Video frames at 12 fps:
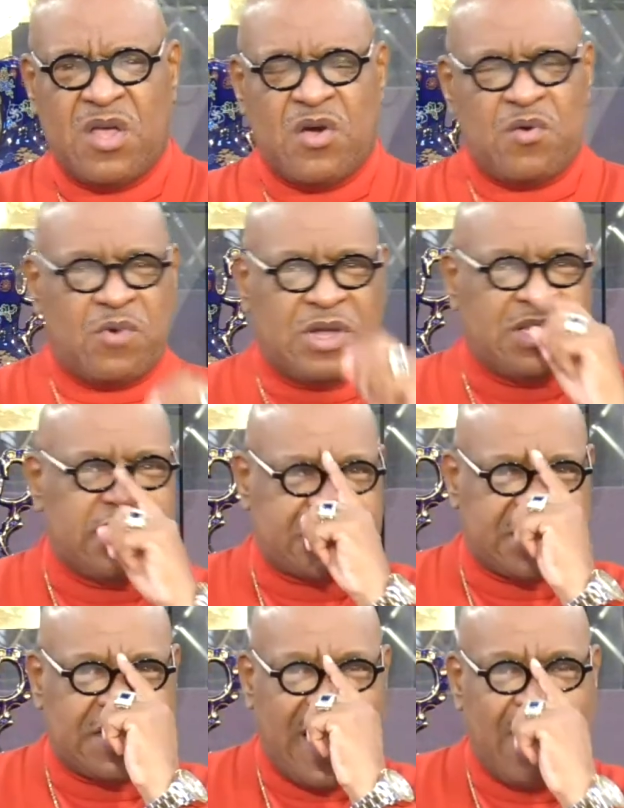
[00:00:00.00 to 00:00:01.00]
Well,
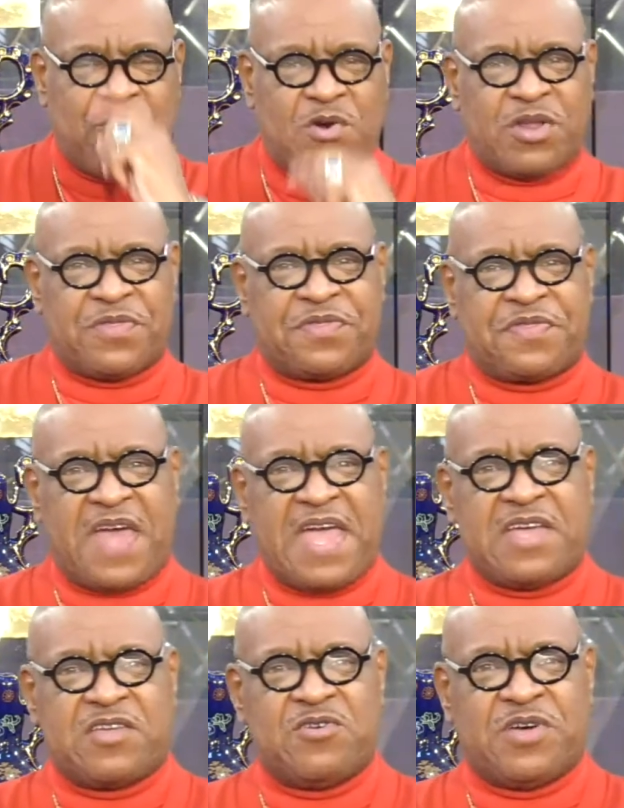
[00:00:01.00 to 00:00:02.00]
listen, I want to
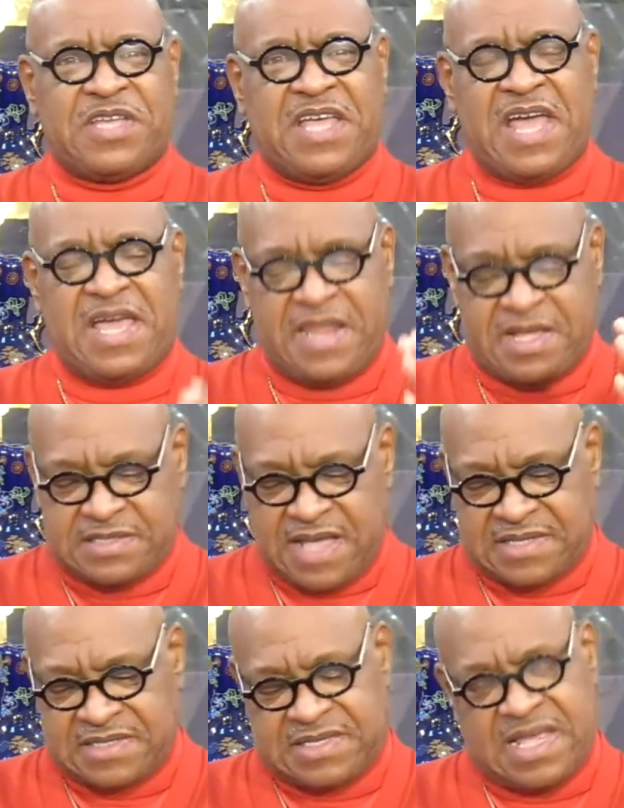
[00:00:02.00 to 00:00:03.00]
thank you again. As
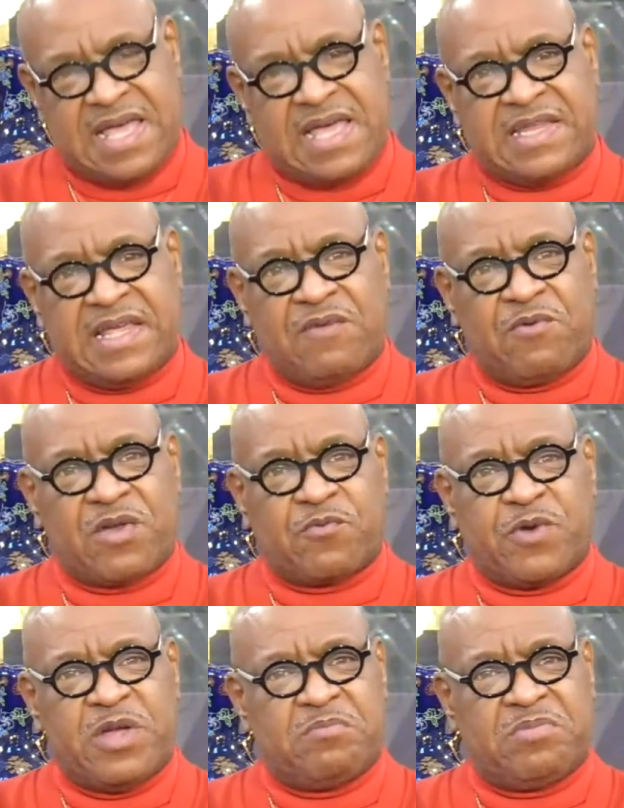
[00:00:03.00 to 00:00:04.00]
I said, what a
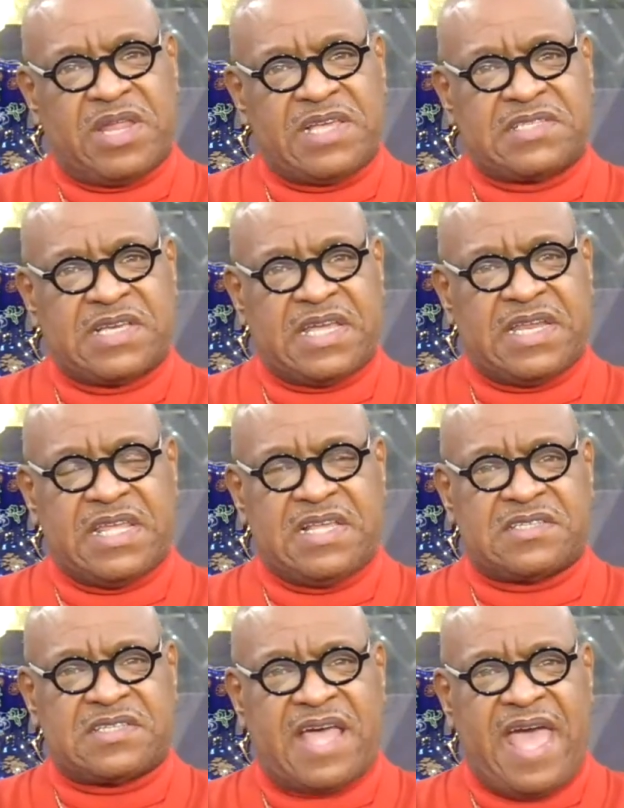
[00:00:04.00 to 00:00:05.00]
real blessing it
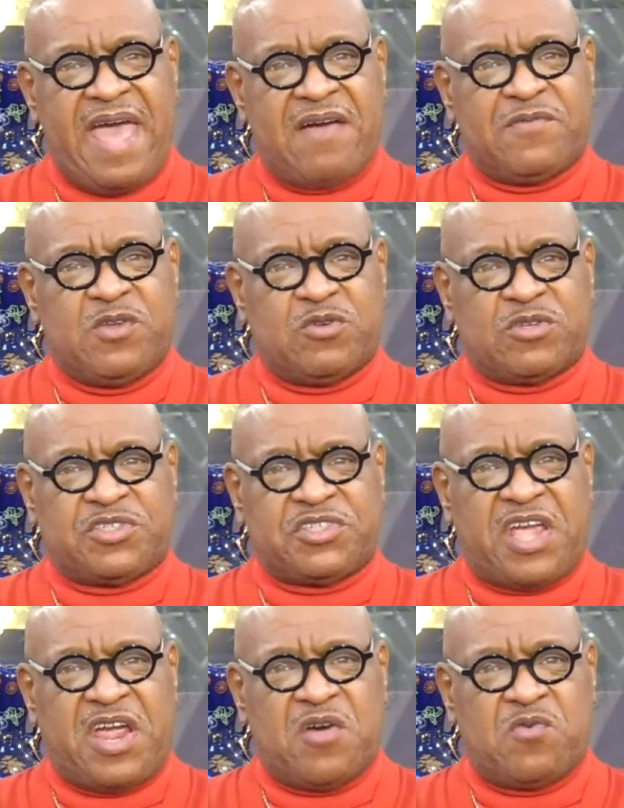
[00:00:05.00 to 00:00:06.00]
is to have you to
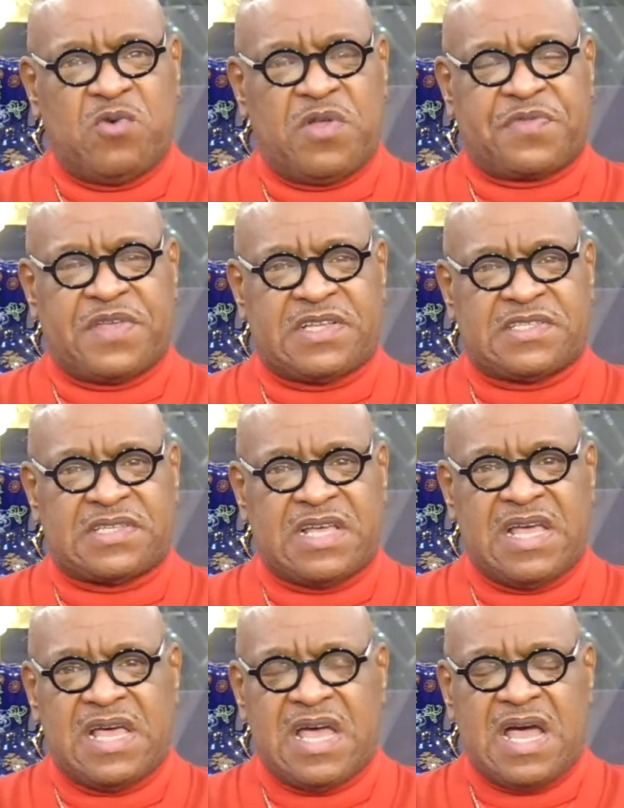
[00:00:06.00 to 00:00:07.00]
share with us.
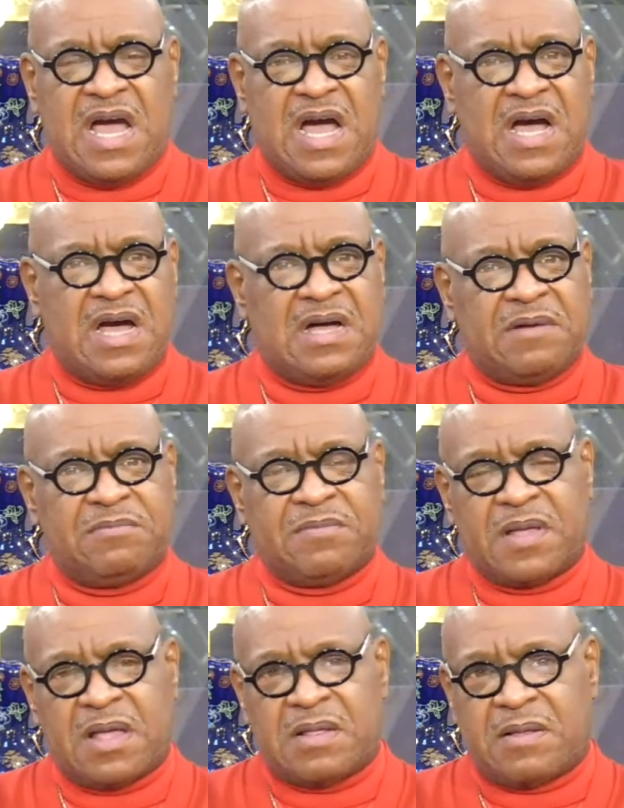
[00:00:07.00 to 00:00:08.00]

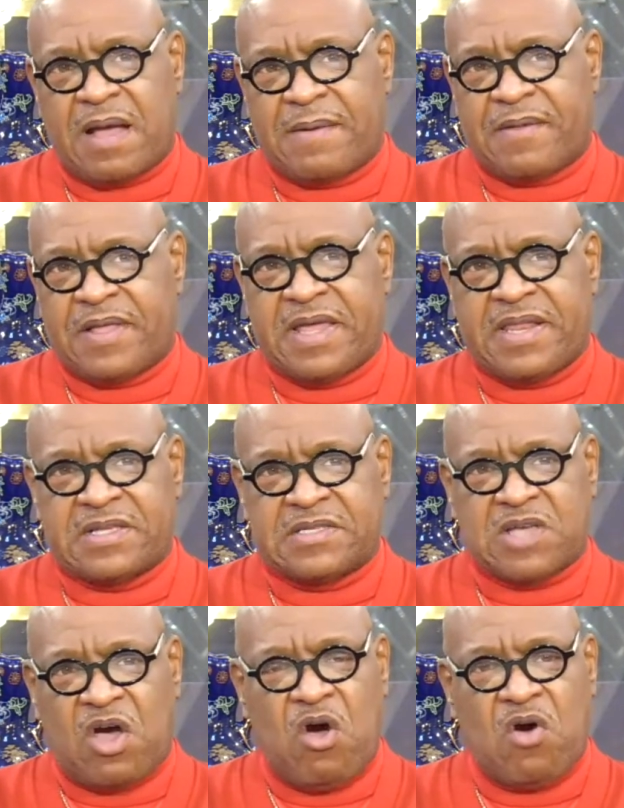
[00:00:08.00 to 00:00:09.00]
Um, it
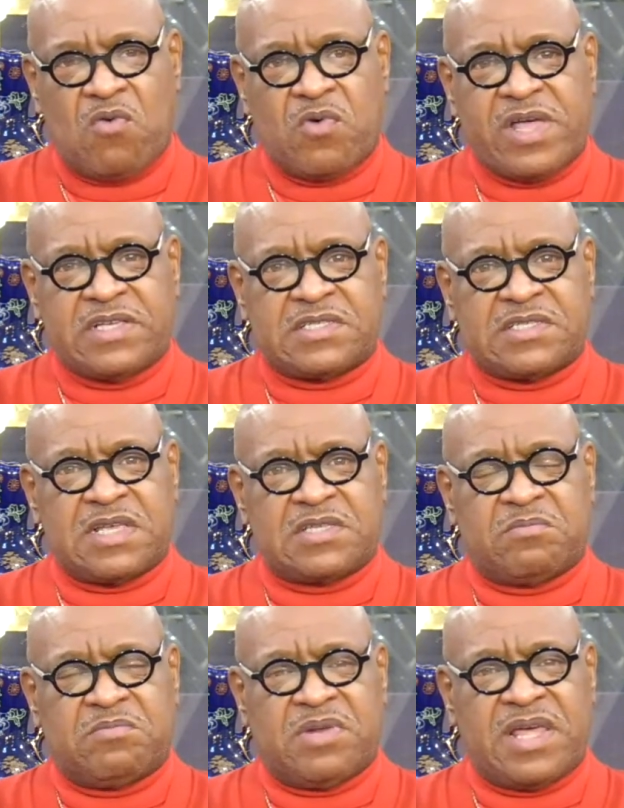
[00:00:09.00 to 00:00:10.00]
is always
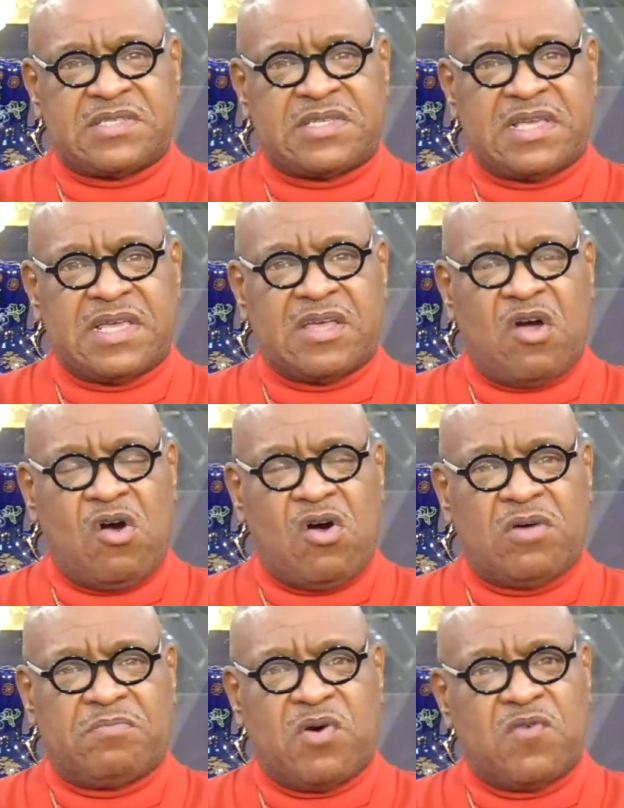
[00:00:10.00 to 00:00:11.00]
such a blessing
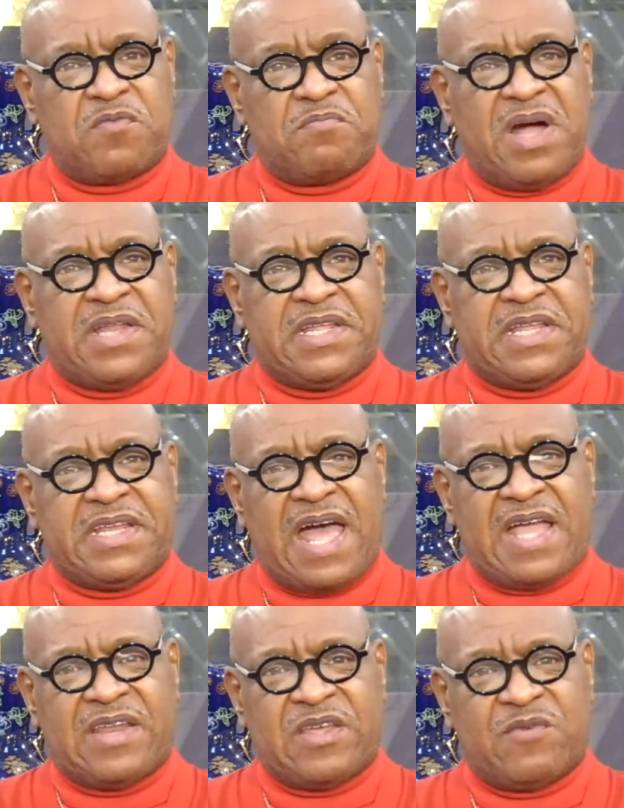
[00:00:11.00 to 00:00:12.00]
on both Monday
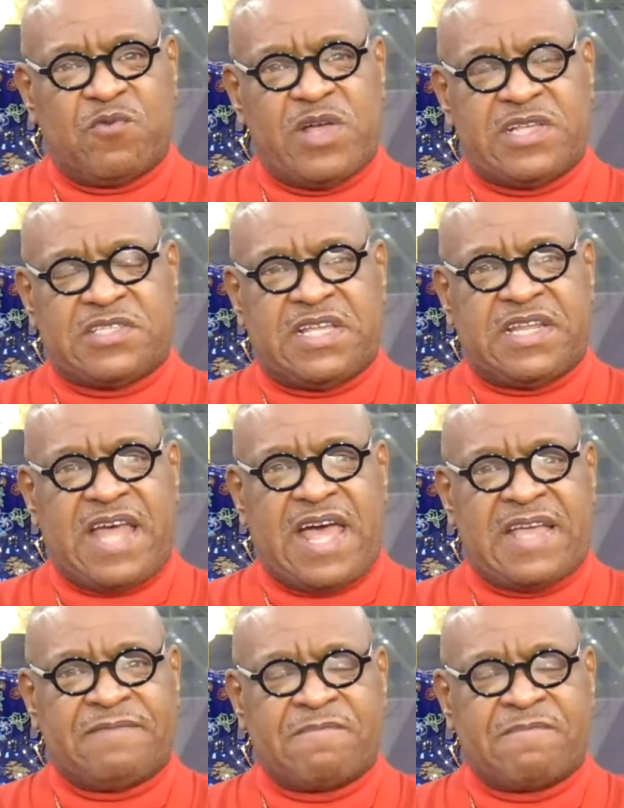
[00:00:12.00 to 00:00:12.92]
night and Wednesday night.